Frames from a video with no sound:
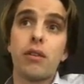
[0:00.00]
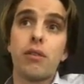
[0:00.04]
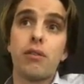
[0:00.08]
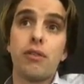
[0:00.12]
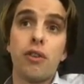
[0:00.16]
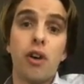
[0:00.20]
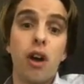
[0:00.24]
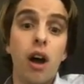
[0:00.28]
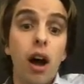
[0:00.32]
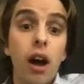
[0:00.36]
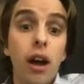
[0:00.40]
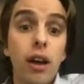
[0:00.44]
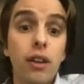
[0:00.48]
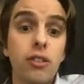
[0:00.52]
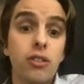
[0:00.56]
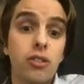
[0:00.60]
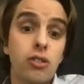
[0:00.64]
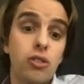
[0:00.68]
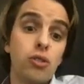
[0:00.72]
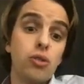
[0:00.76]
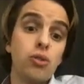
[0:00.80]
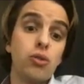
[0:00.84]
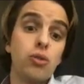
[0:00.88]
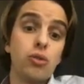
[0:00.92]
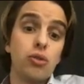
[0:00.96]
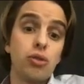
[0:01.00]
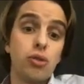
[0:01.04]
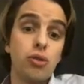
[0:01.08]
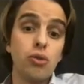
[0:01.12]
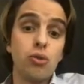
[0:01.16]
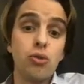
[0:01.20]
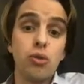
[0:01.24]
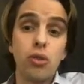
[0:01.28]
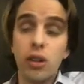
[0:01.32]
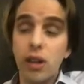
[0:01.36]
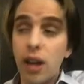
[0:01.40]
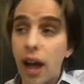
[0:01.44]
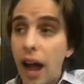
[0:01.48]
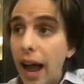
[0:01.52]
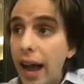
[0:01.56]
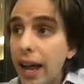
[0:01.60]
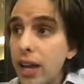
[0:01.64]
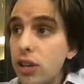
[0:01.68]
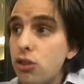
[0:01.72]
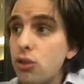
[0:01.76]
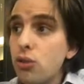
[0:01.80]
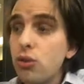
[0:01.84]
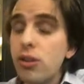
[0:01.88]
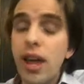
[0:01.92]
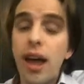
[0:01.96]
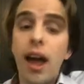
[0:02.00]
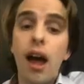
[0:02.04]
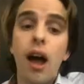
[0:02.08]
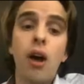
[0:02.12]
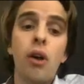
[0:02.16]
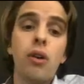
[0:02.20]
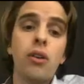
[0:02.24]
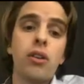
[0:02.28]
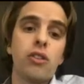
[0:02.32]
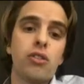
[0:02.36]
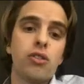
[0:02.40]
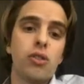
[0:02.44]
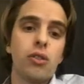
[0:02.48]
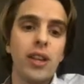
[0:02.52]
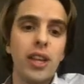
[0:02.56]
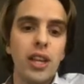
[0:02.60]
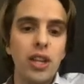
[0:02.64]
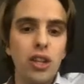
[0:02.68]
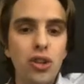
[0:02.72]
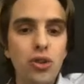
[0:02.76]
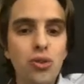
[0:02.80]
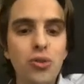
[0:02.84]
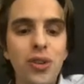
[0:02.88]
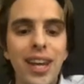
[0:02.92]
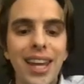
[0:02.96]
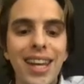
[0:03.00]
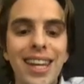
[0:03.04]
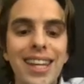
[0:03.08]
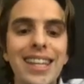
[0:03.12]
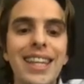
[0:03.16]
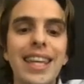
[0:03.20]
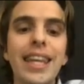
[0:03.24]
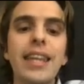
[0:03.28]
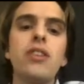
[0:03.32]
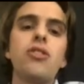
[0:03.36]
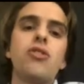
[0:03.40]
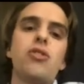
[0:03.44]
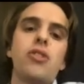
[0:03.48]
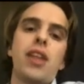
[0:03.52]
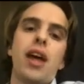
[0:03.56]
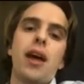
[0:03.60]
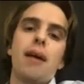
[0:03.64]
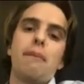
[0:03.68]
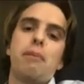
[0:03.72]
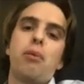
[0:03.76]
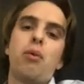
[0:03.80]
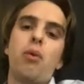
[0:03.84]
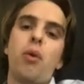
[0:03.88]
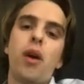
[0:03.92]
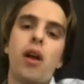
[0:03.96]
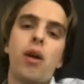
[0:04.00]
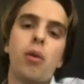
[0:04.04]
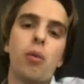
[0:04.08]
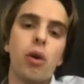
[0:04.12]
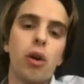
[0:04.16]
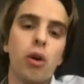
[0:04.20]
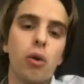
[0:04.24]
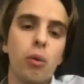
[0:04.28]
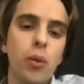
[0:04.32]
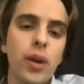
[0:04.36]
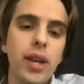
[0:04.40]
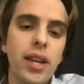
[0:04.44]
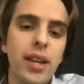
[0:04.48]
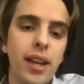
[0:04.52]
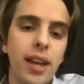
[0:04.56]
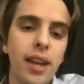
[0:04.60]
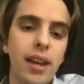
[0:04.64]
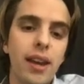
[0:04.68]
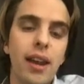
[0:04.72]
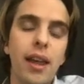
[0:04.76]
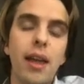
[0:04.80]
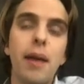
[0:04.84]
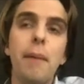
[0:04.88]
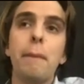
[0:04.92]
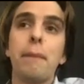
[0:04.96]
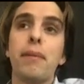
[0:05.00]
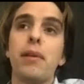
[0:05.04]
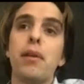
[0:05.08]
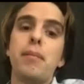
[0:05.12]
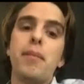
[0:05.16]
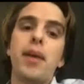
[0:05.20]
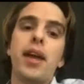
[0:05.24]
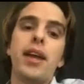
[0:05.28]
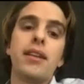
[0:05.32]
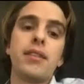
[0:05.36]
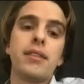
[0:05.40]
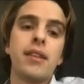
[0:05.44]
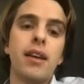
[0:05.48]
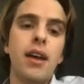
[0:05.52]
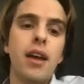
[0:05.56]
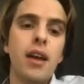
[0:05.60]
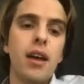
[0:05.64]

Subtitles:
us to guide you down so that you can get to that point where we can implement